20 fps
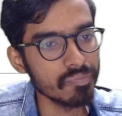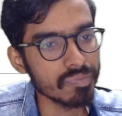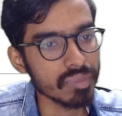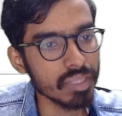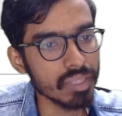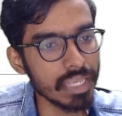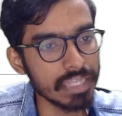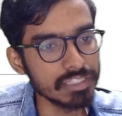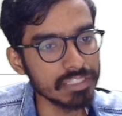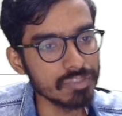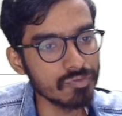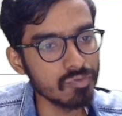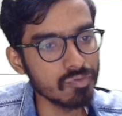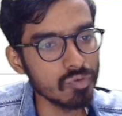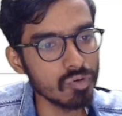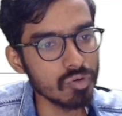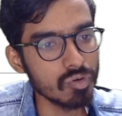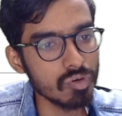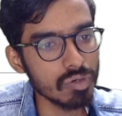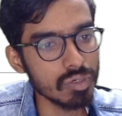
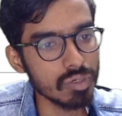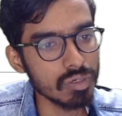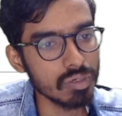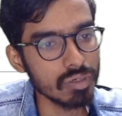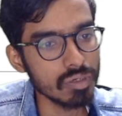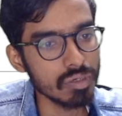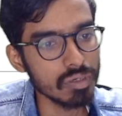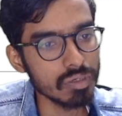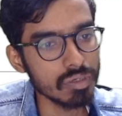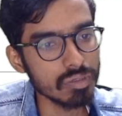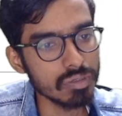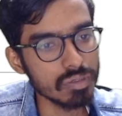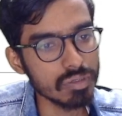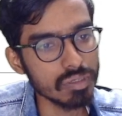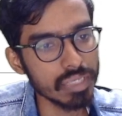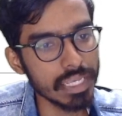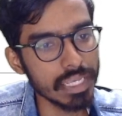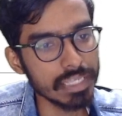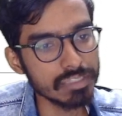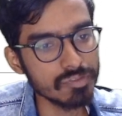S4,
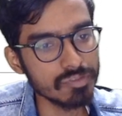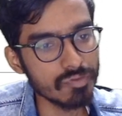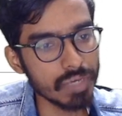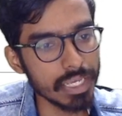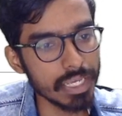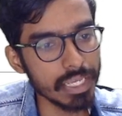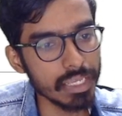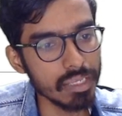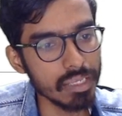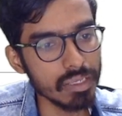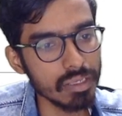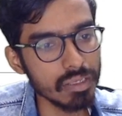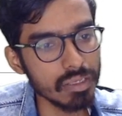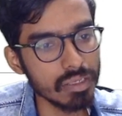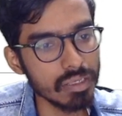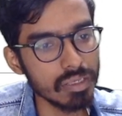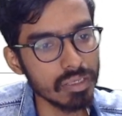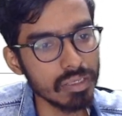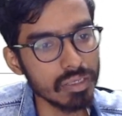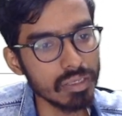S5,
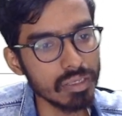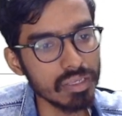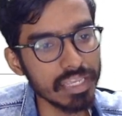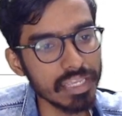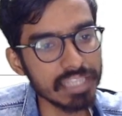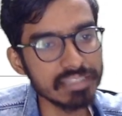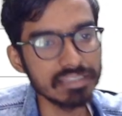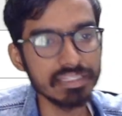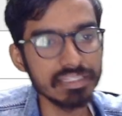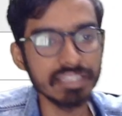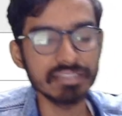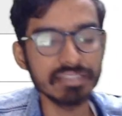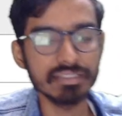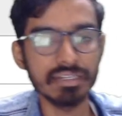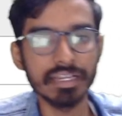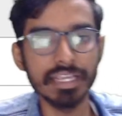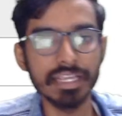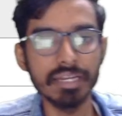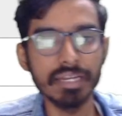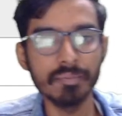S6,
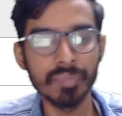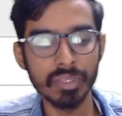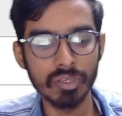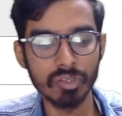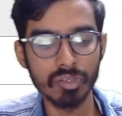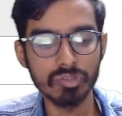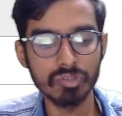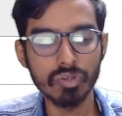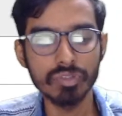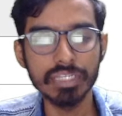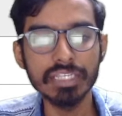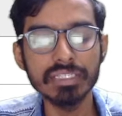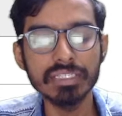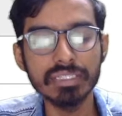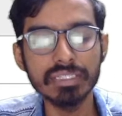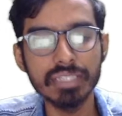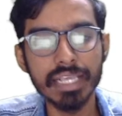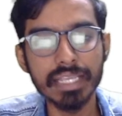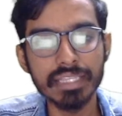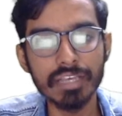right? So just
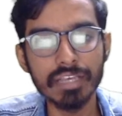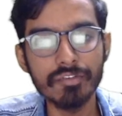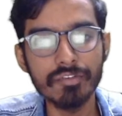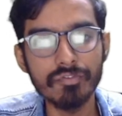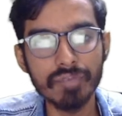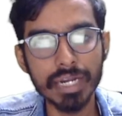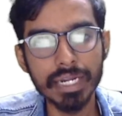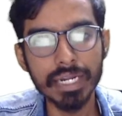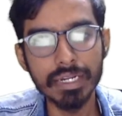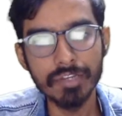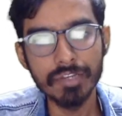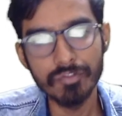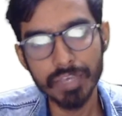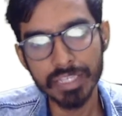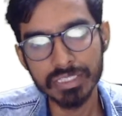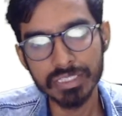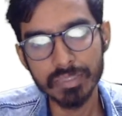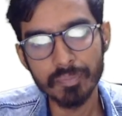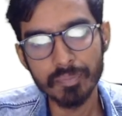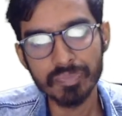take the front
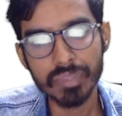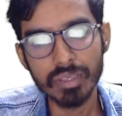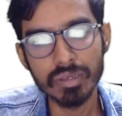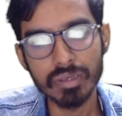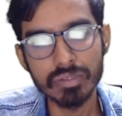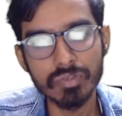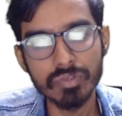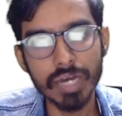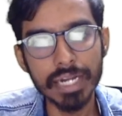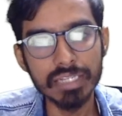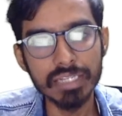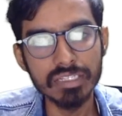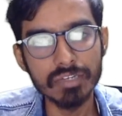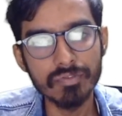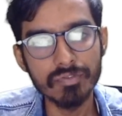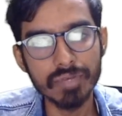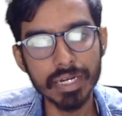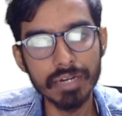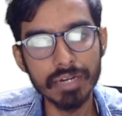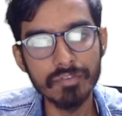face. So what is the
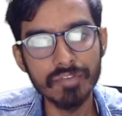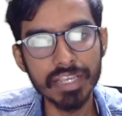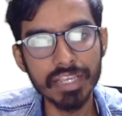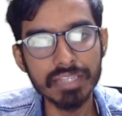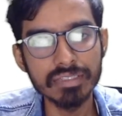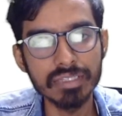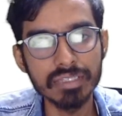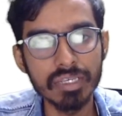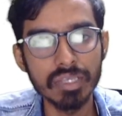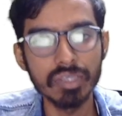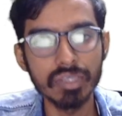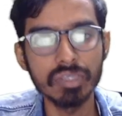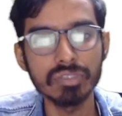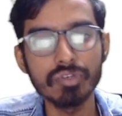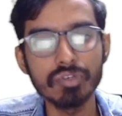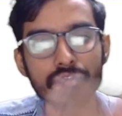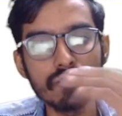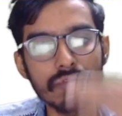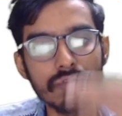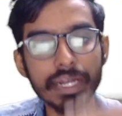front face? So
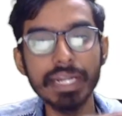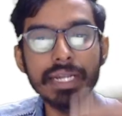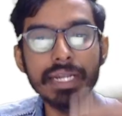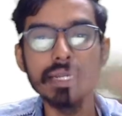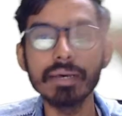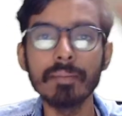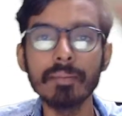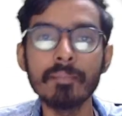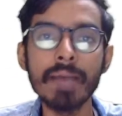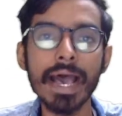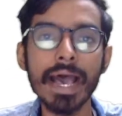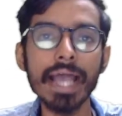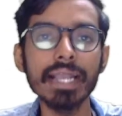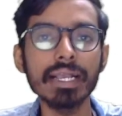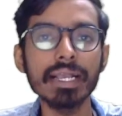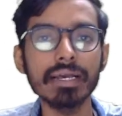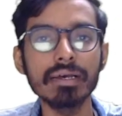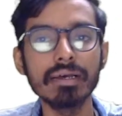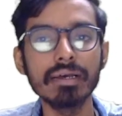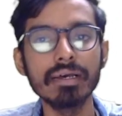front, back,
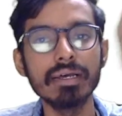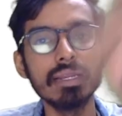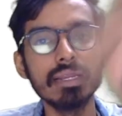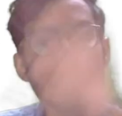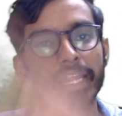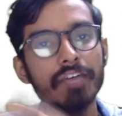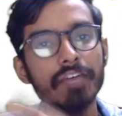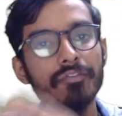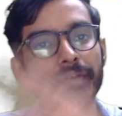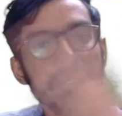left,